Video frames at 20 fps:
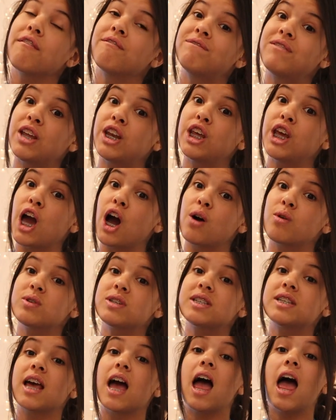
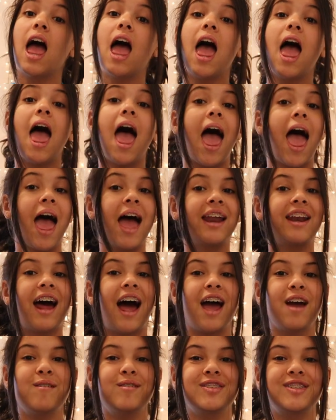videos, and
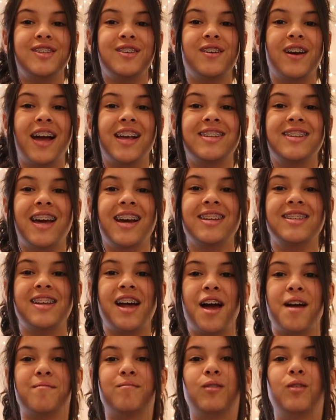I will see you guys next
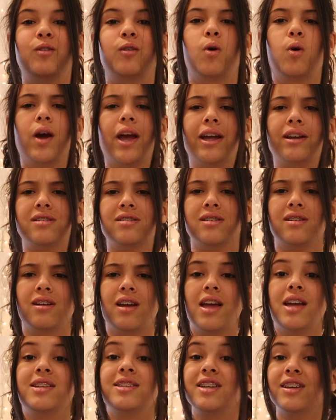time. Wait,
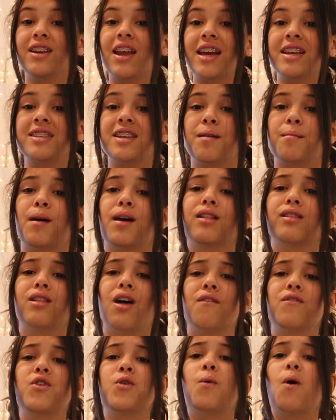till next time, I
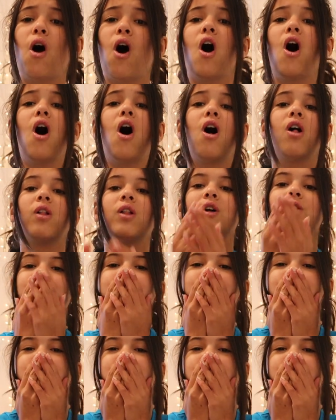love you all.